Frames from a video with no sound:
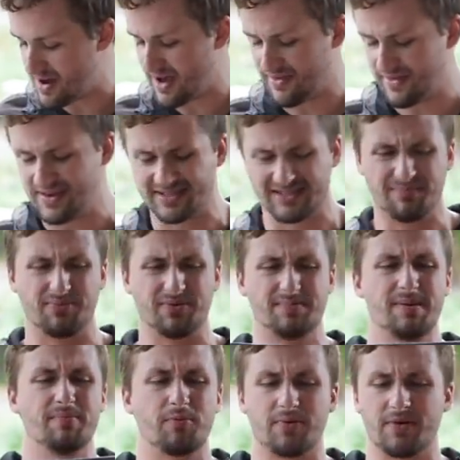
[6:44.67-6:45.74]
I think some
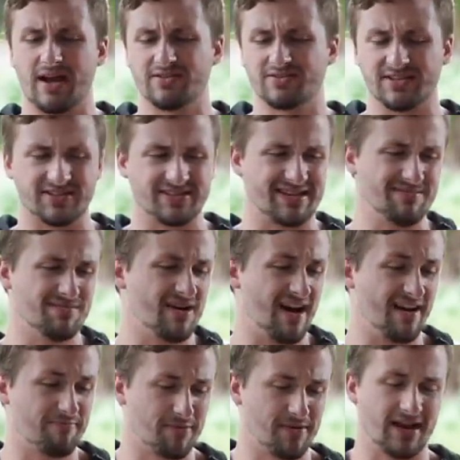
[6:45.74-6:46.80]
people pronounce it CYMA.
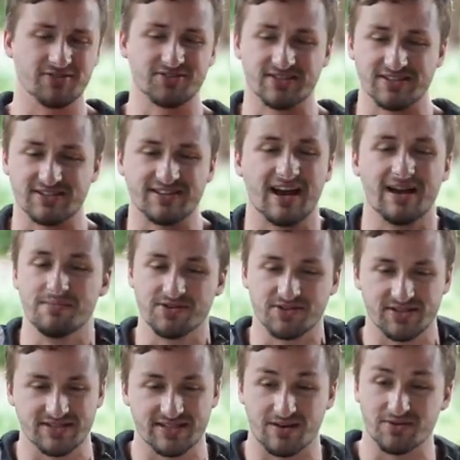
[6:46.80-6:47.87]
I've pronounced it CYMA
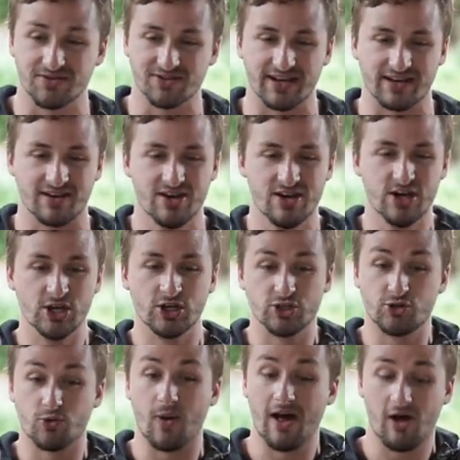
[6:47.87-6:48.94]
since I was like
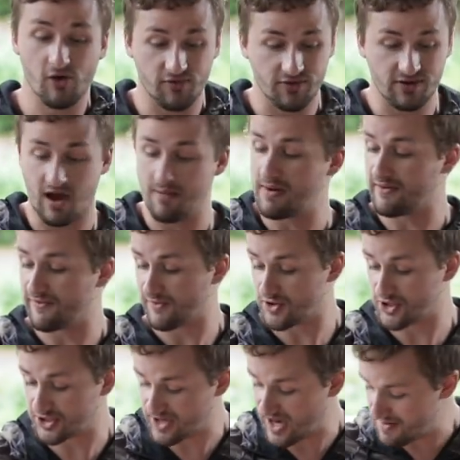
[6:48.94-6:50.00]
12 and got my
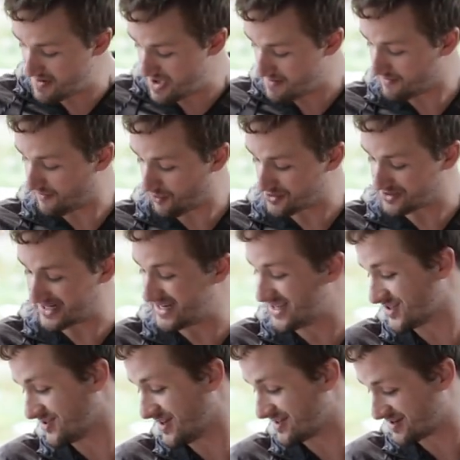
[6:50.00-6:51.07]
first CYMA
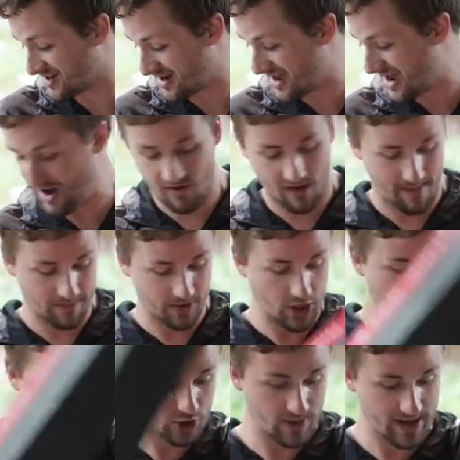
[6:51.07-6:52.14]
M14, so that's kind of how I'm going
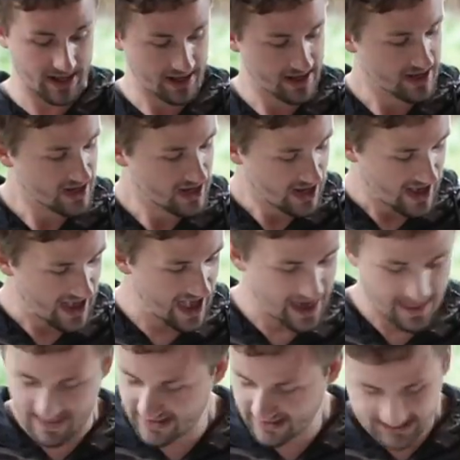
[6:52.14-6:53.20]
to do it.
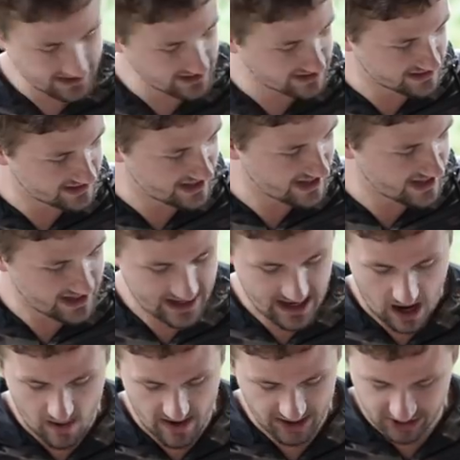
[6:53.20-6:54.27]
And this is the,
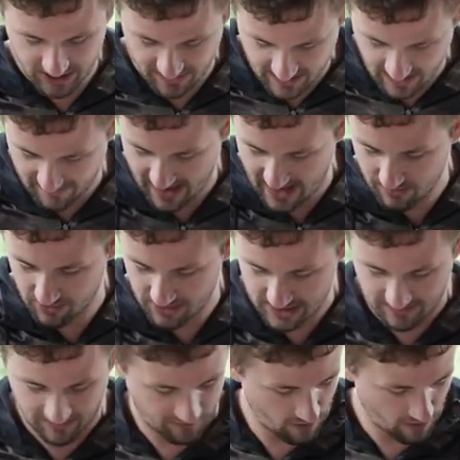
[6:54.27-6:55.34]
oh, I actually think I've had one of
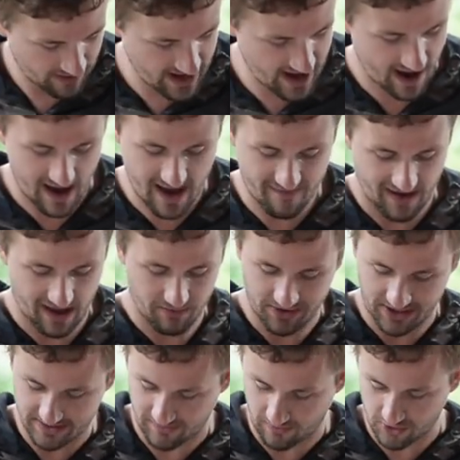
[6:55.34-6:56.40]
these before. Yeah, I've had one
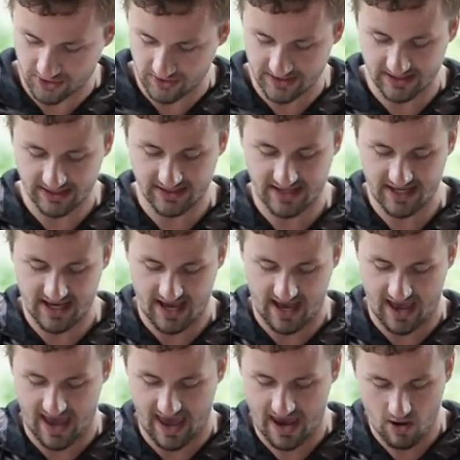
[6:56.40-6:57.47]
of these before. So this is the
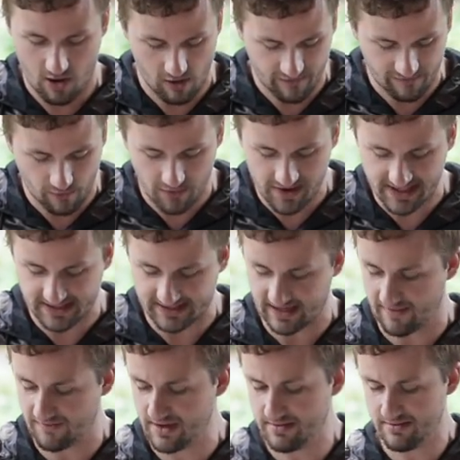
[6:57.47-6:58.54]

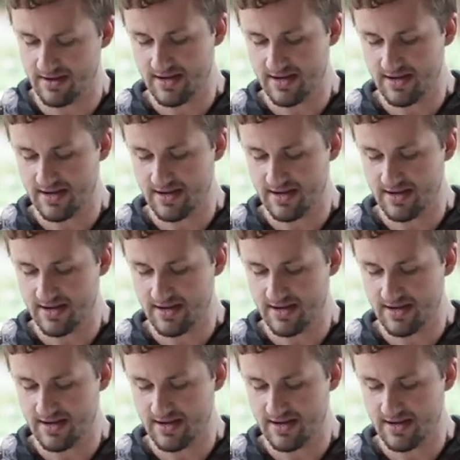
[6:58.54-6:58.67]
AR-47.